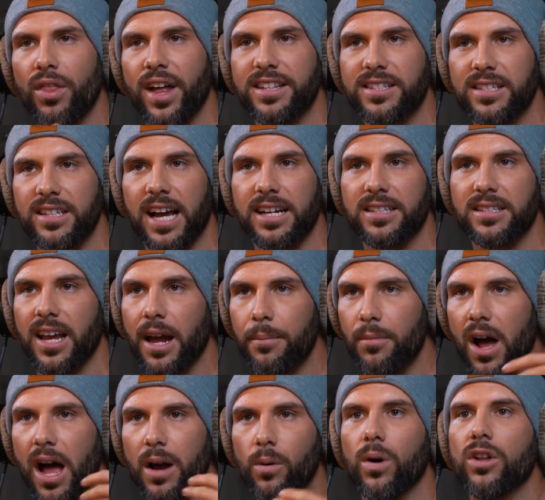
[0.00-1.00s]
that's a nice
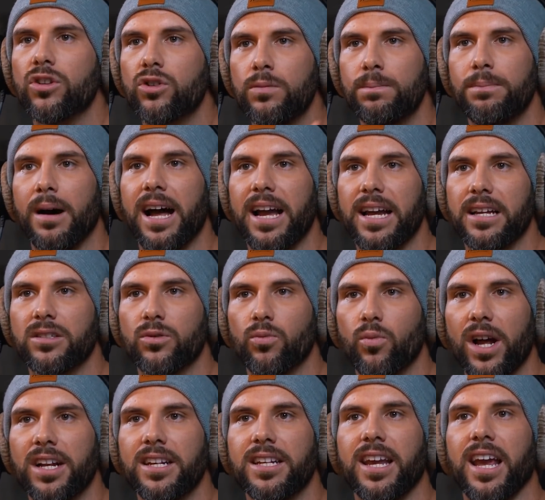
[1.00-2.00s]
camera, I want to buy it.
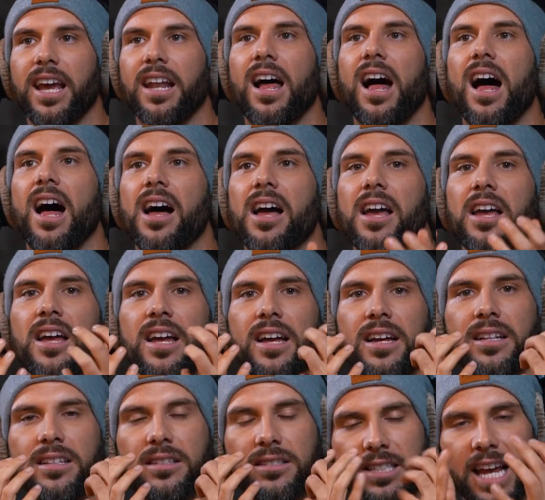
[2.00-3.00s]
When can I
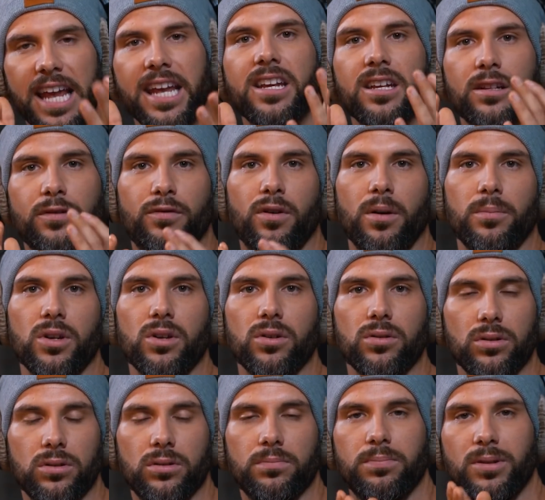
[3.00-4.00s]
take it from
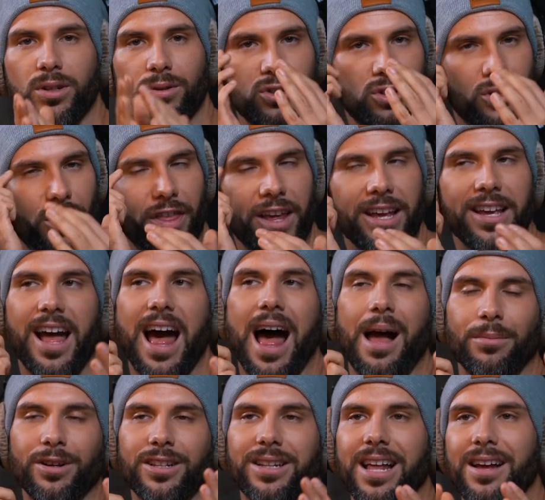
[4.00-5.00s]
you? Because you think,
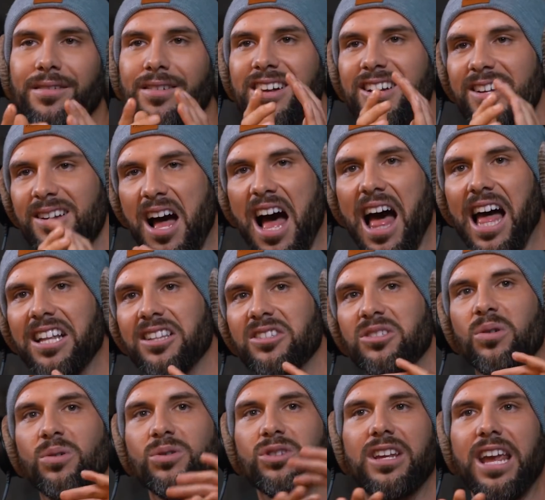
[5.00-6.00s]
I'm clever, I
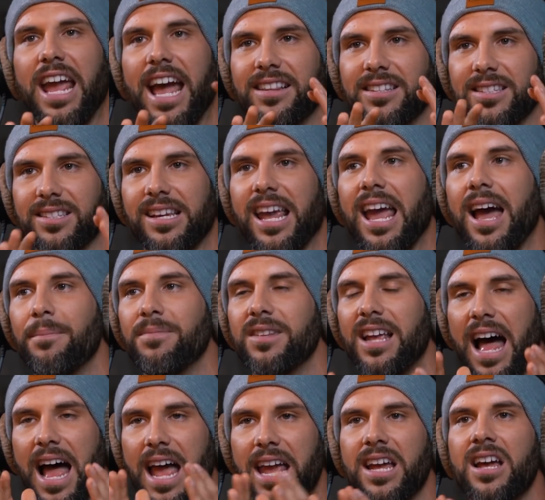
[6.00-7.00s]
don't get scammed,
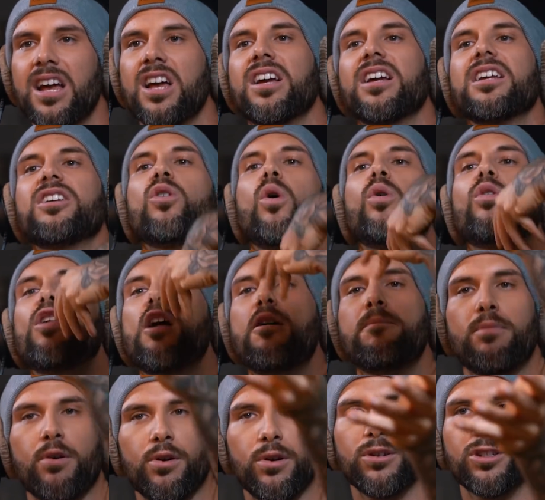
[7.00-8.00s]
I go there
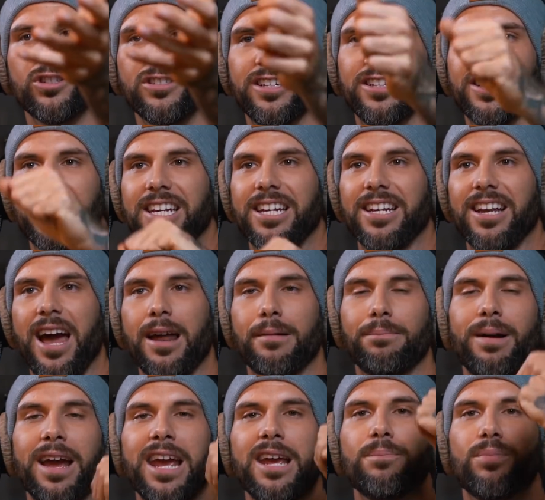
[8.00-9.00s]
personally and
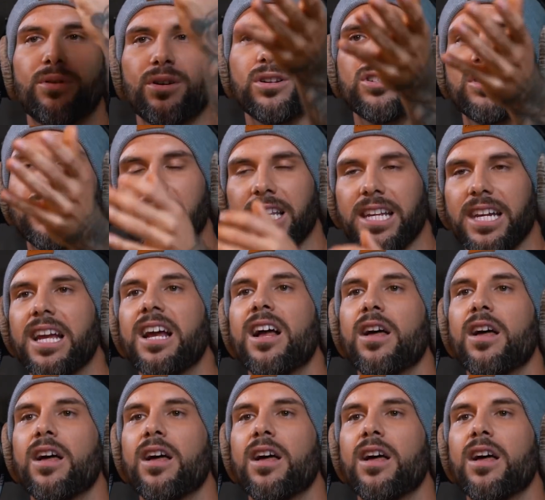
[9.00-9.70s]
pay personally.